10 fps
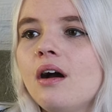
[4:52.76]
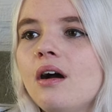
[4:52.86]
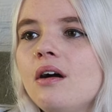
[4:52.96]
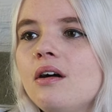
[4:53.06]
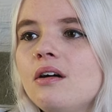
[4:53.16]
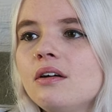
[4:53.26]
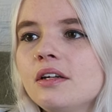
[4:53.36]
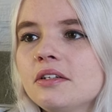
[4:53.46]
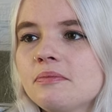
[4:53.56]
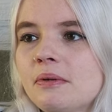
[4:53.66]
Oh,
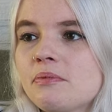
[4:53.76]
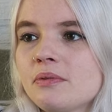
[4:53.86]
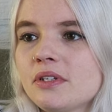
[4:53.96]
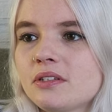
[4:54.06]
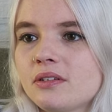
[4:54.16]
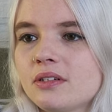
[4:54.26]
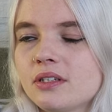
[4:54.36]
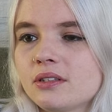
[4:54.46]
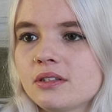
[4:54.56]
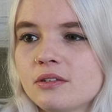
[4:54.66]
they're the people we saw
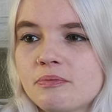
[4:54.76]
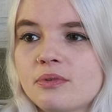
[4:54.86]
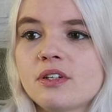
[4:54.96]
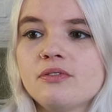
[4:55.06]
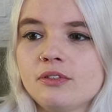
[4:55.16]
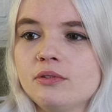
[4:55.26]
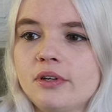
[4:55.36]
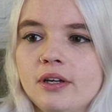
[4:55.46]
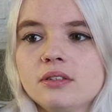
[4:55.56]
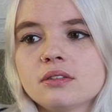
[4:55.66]
in the preview,
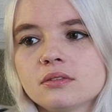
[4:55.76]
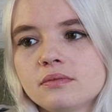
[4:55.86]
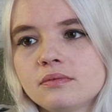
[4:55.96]
right?